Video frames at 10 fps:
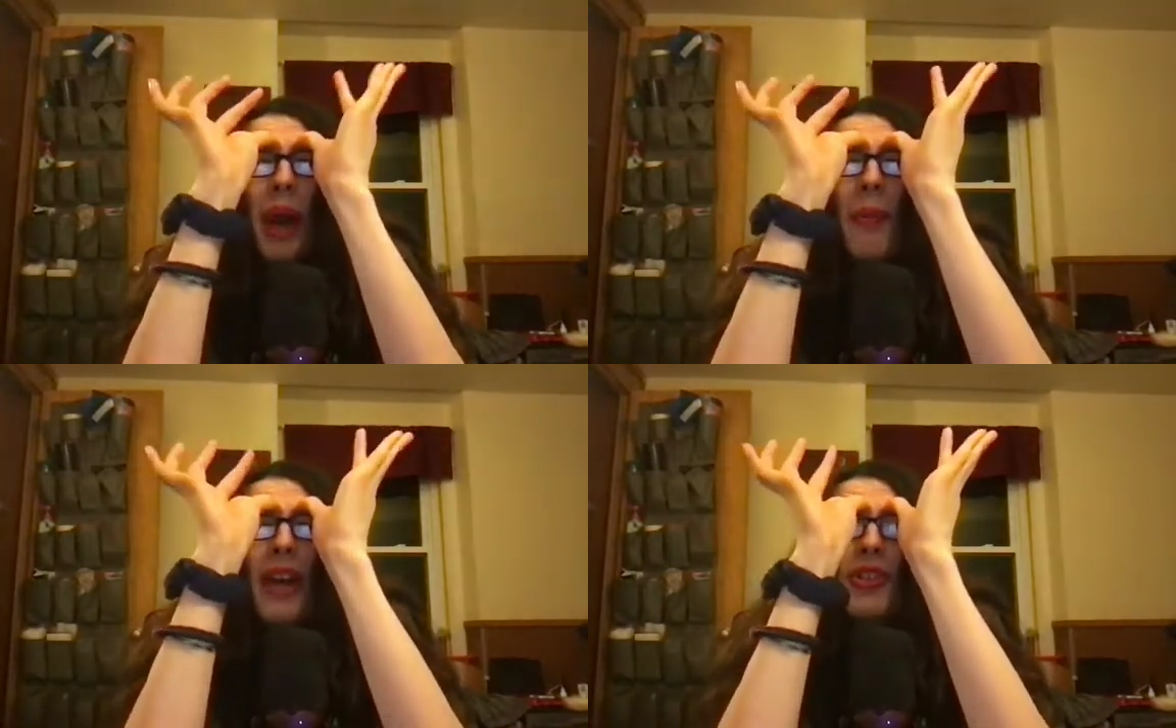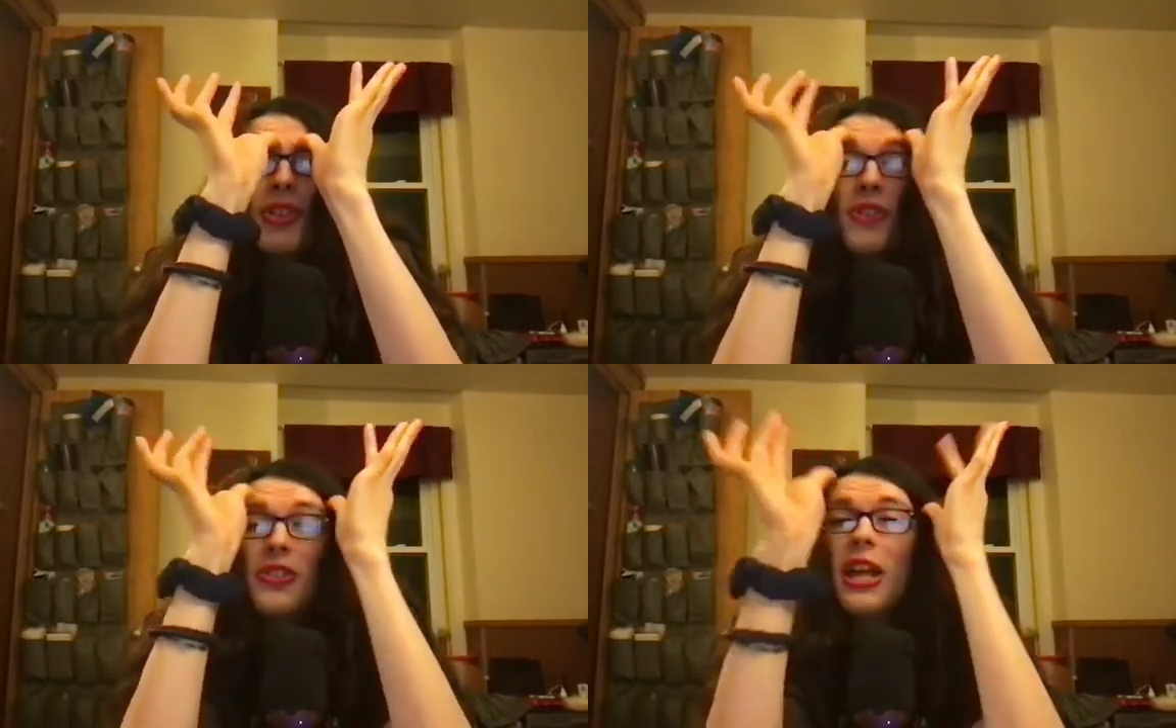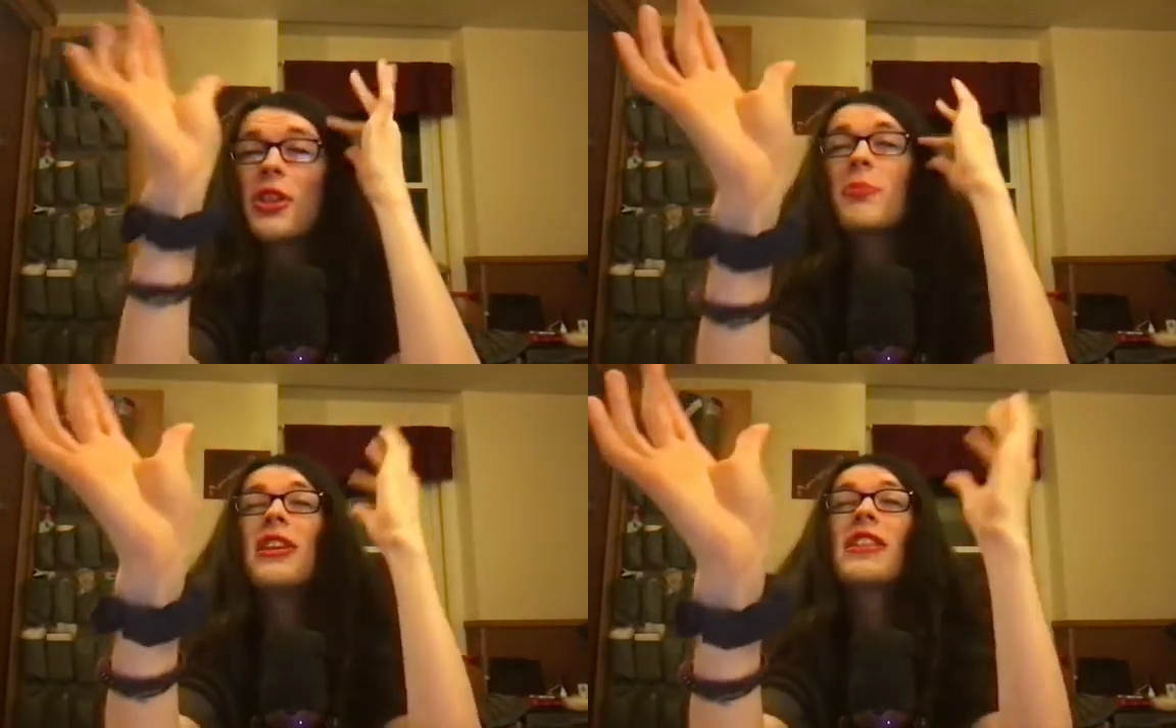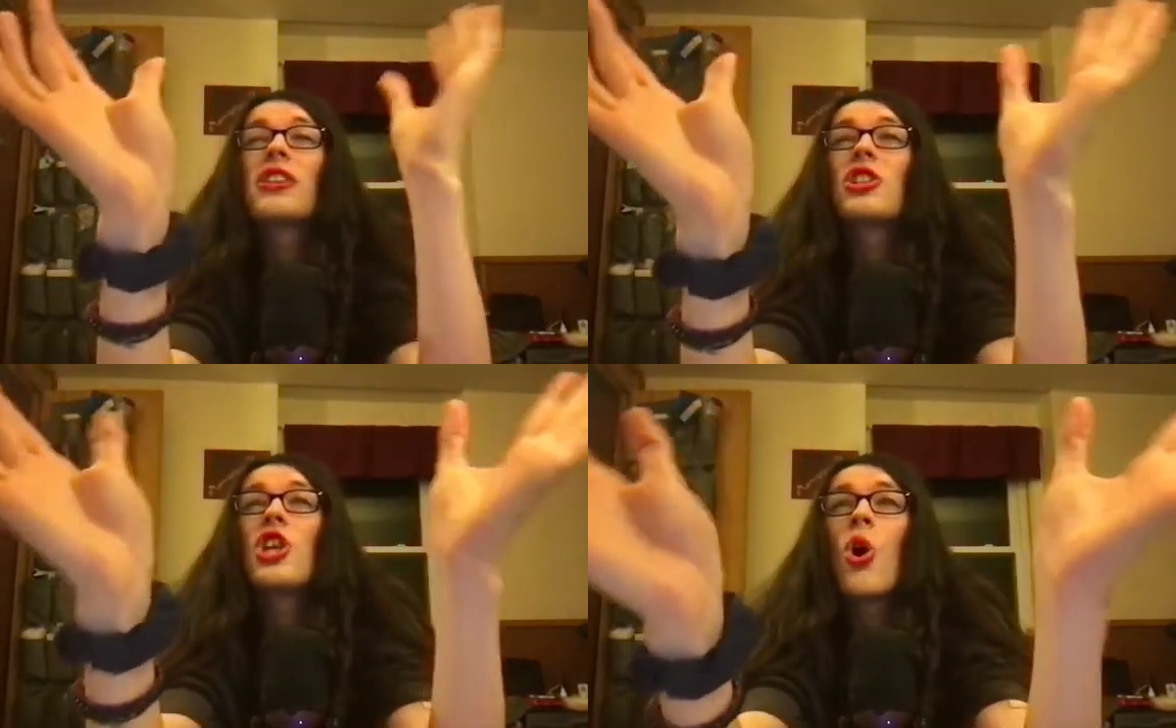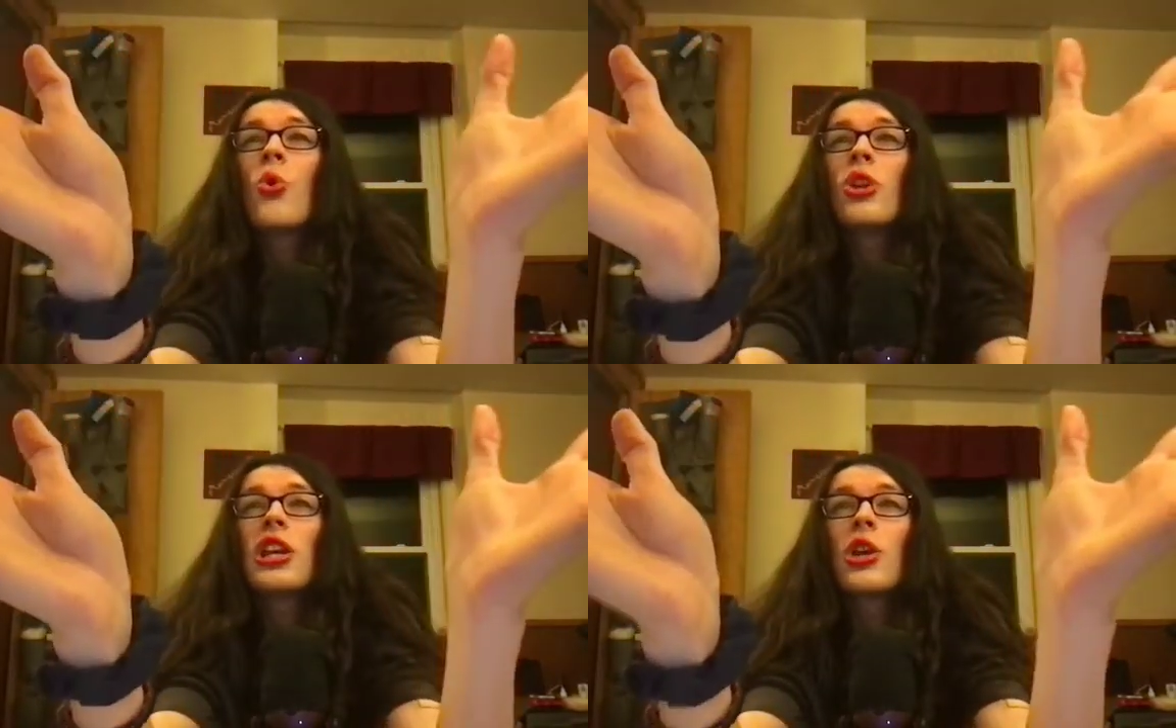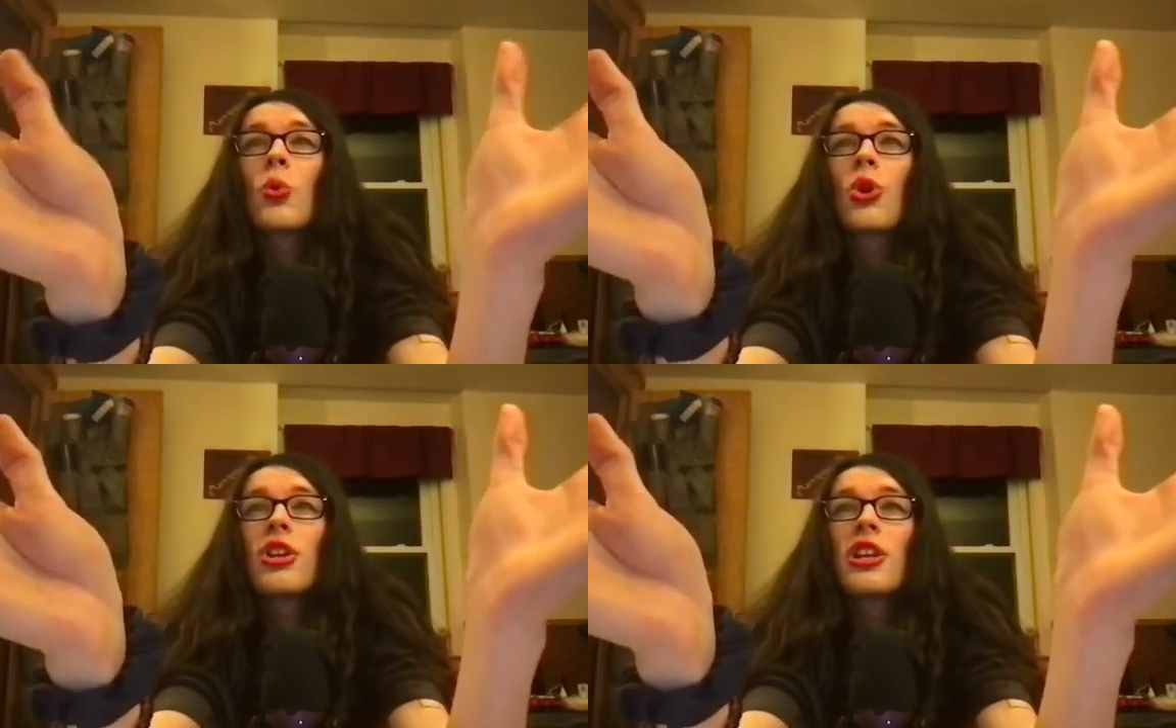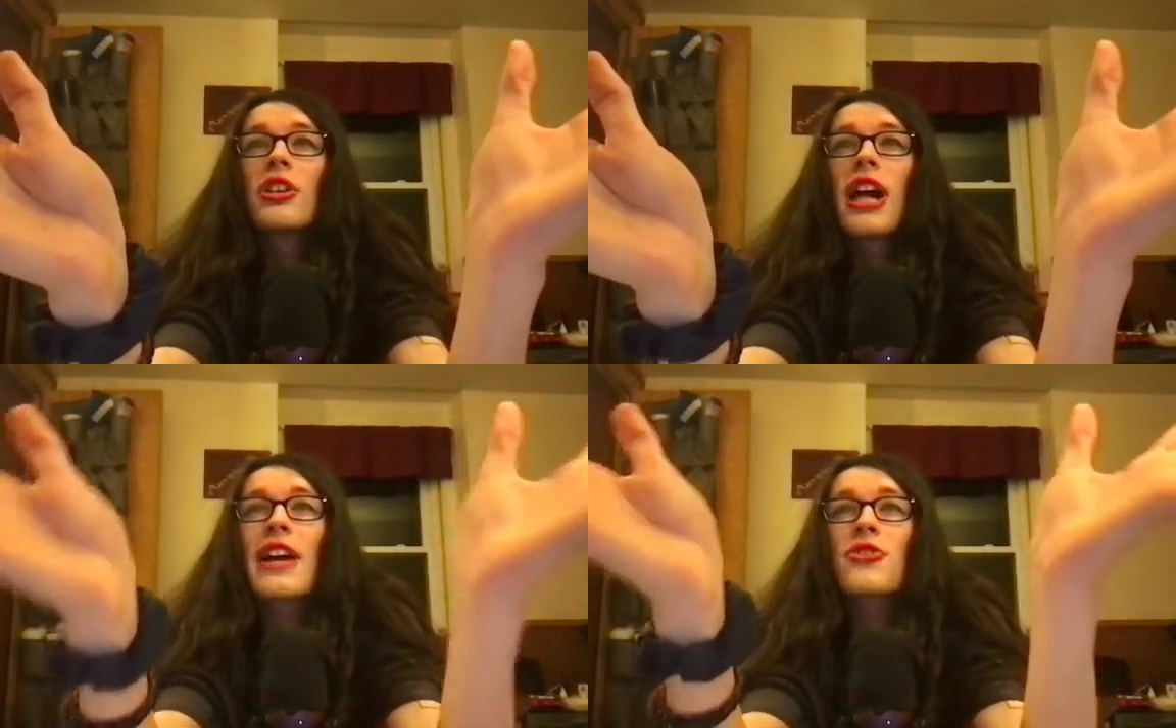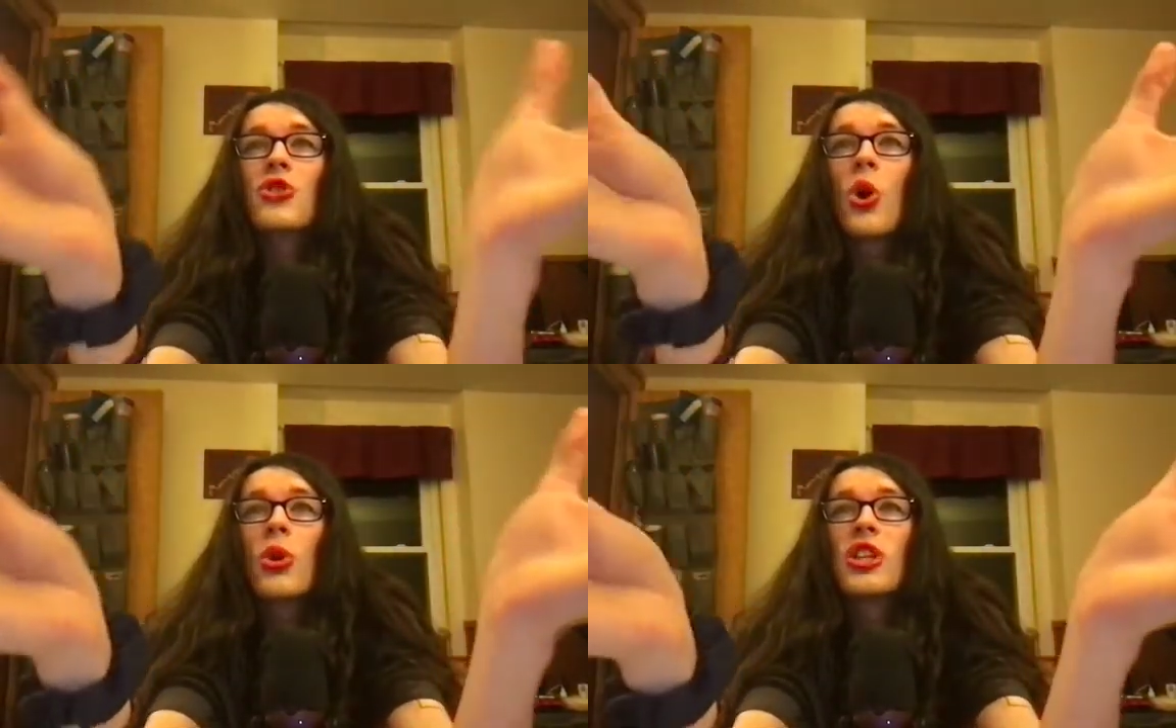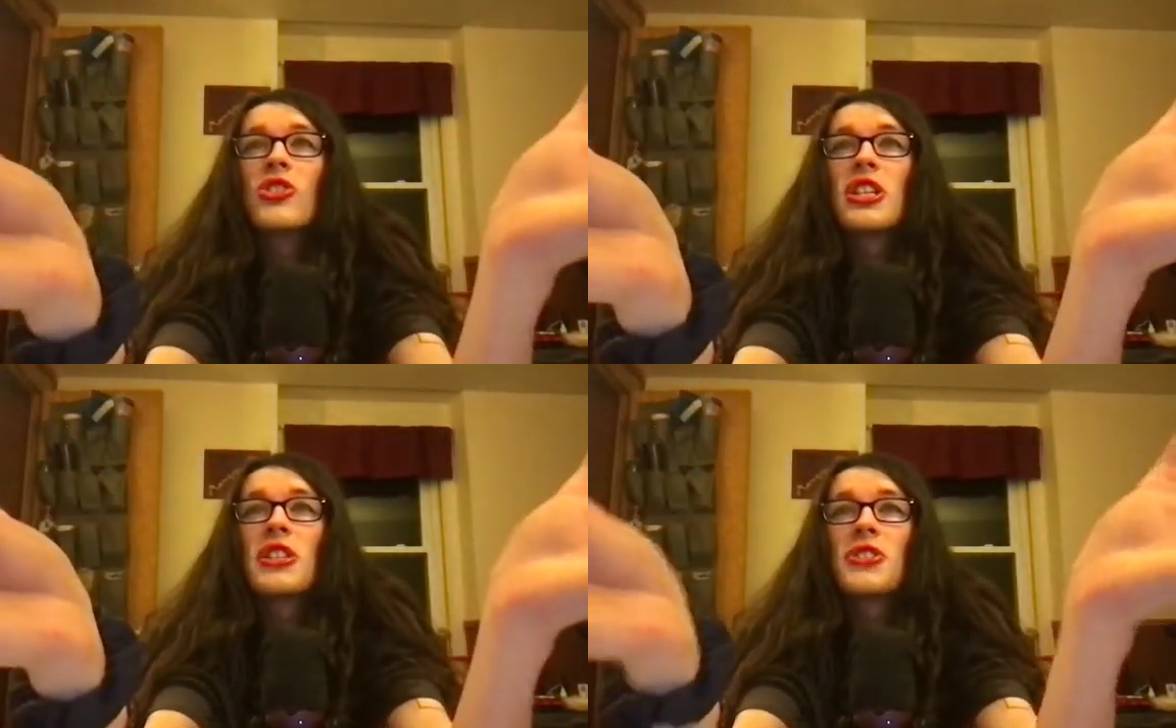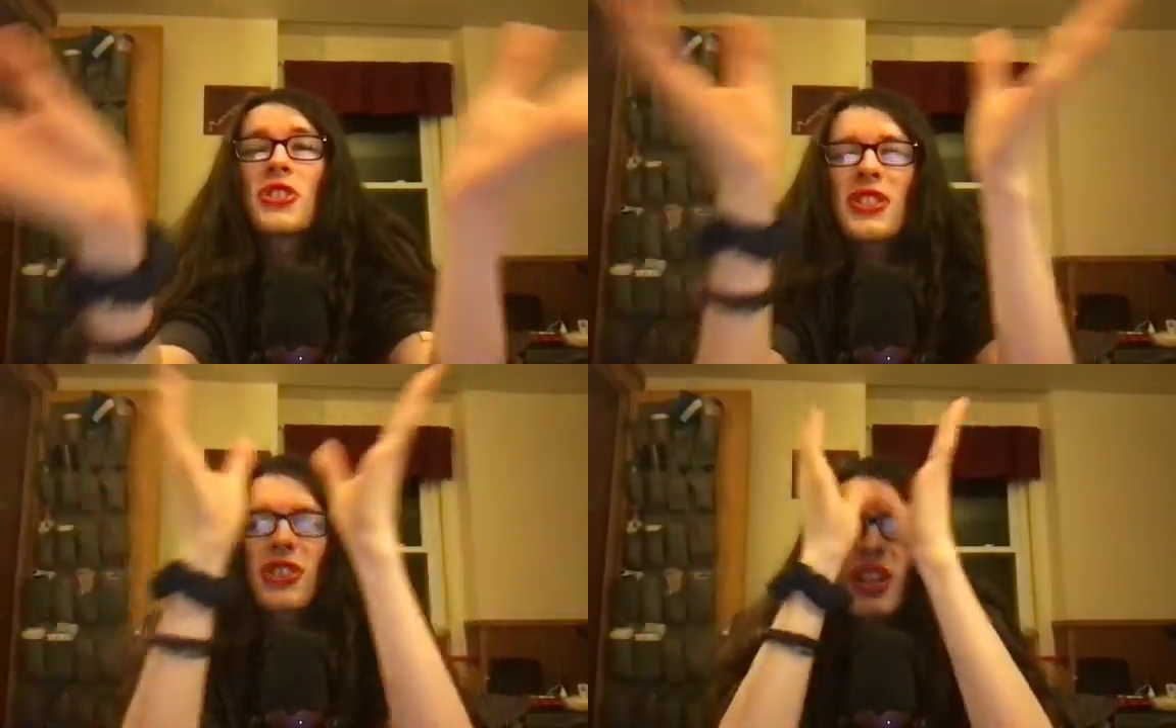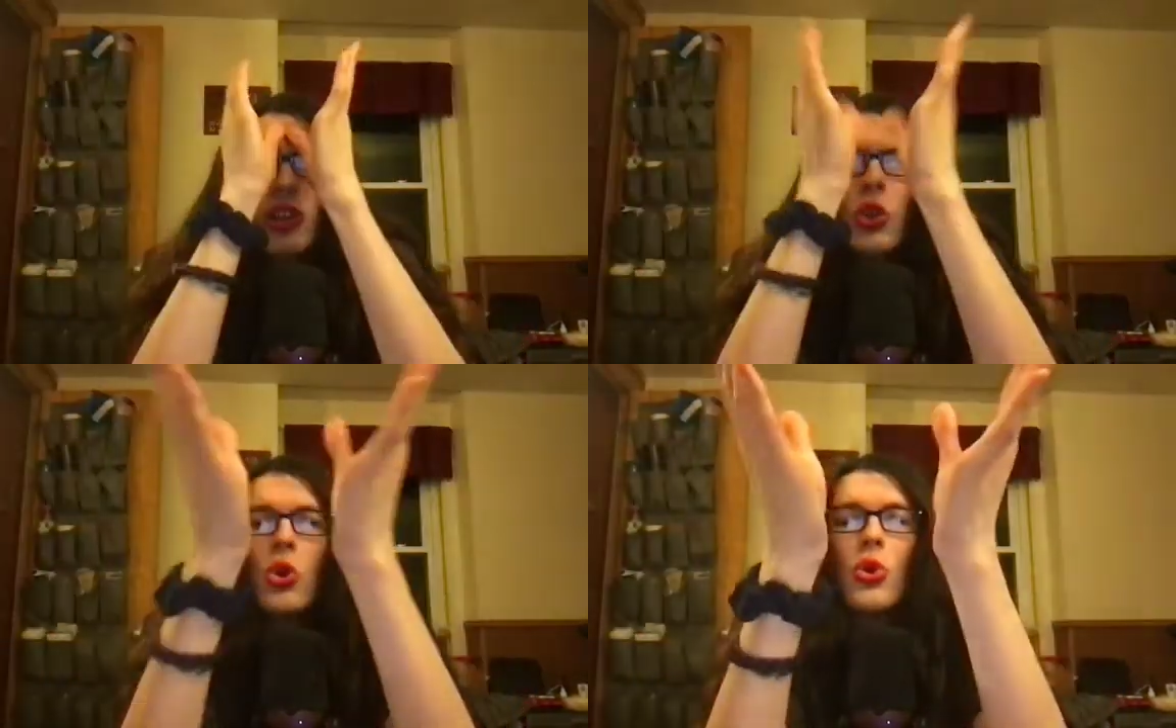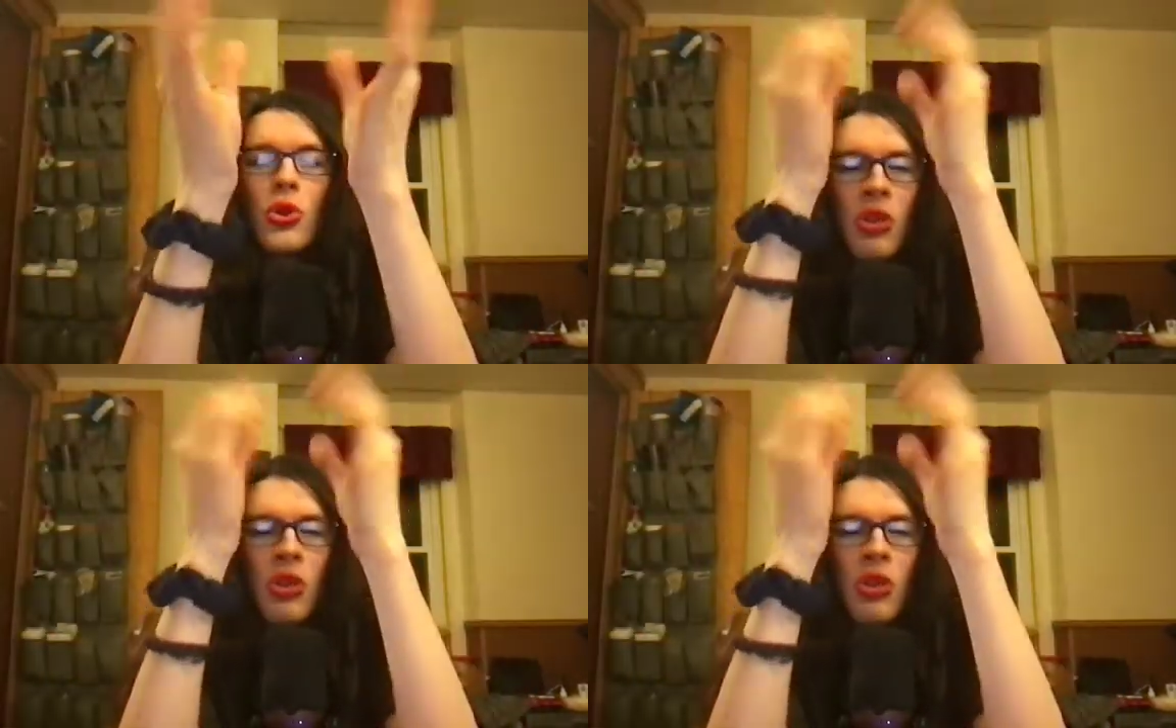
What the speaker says: mentions telling me that the owning and working class don't exist. It's like, dude,